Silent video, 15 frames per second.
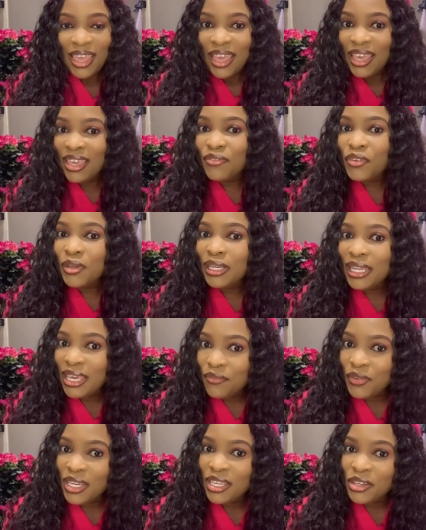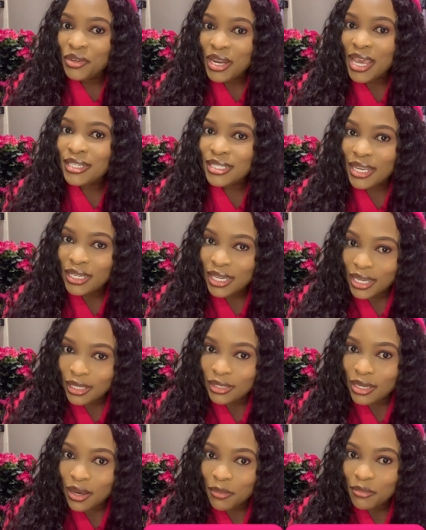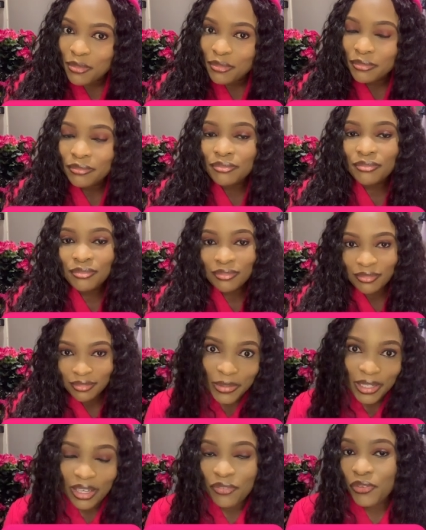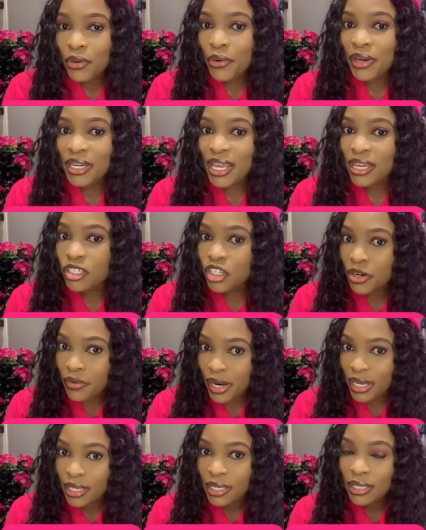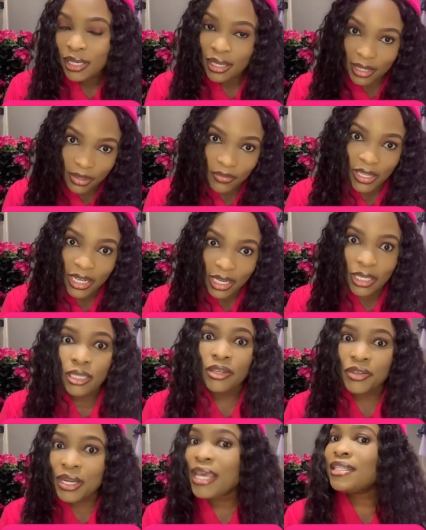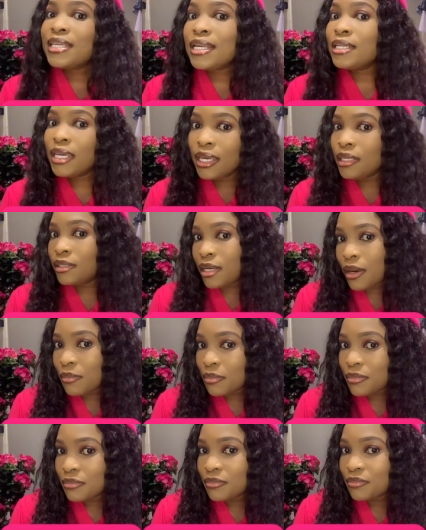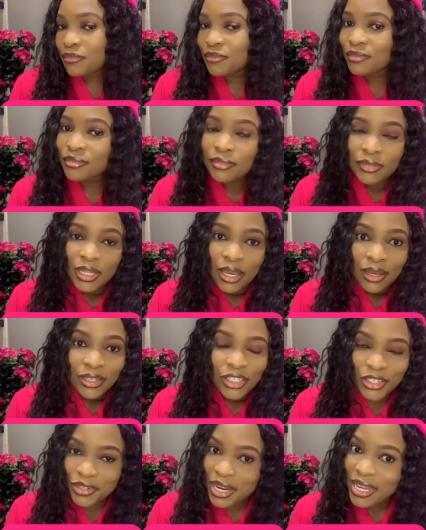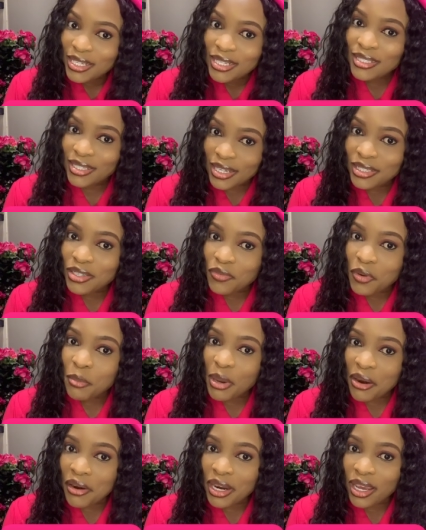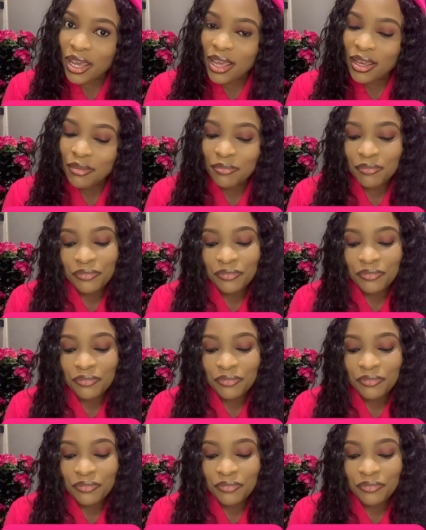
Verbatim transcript: if you live in the united kingdom if you're a nigerian living in the united kingdom the united states of america